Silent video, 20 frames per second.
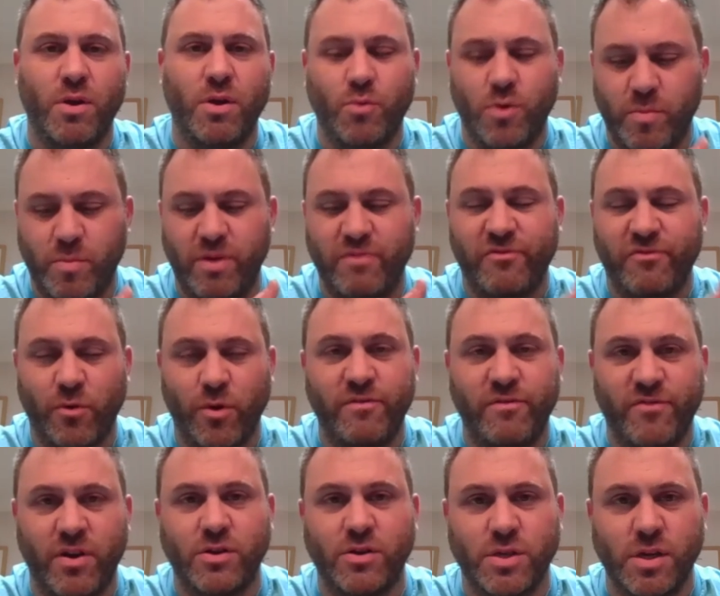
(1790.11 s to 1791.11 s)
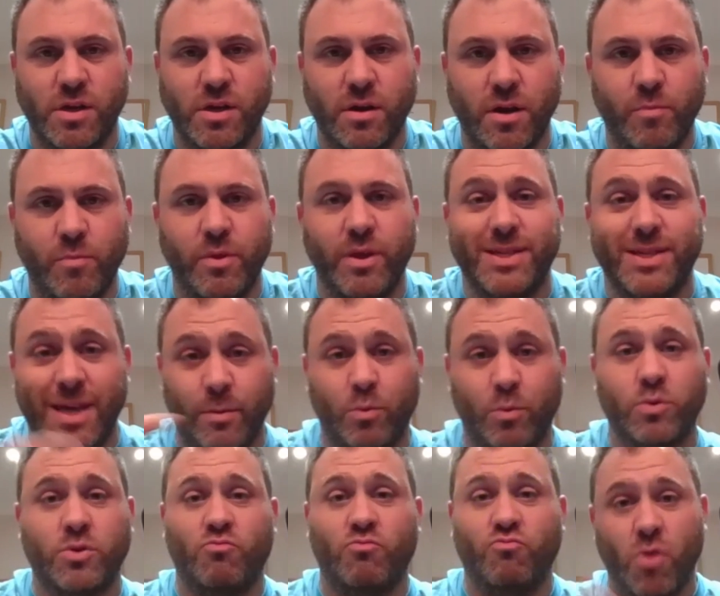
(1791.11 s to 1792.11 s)
We want to be a fully functioning club that's able
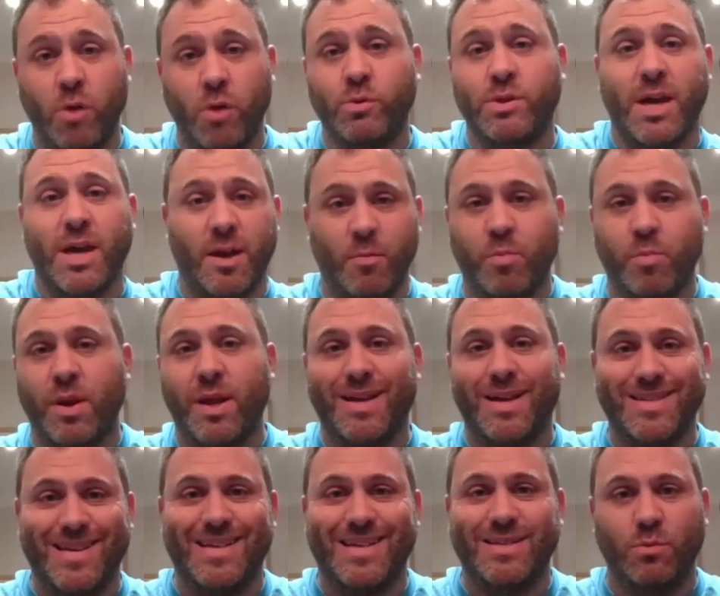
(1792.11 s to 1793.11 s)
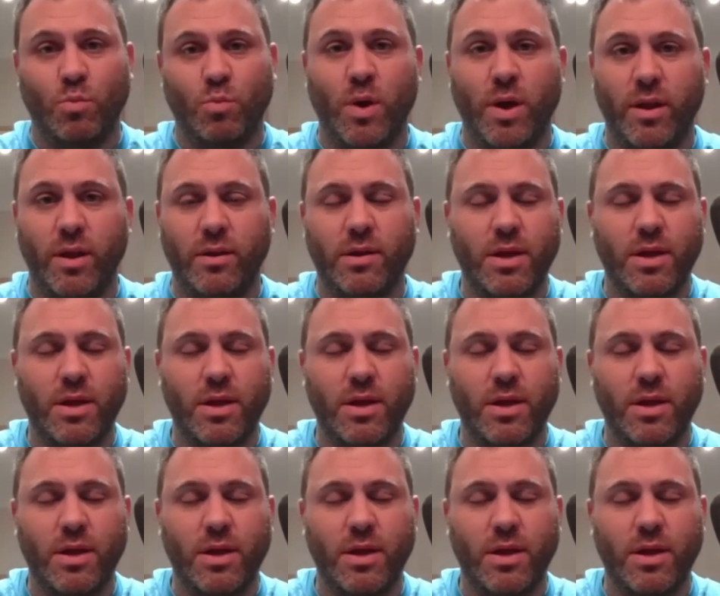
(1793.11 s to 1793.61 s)
to rotate players as and when.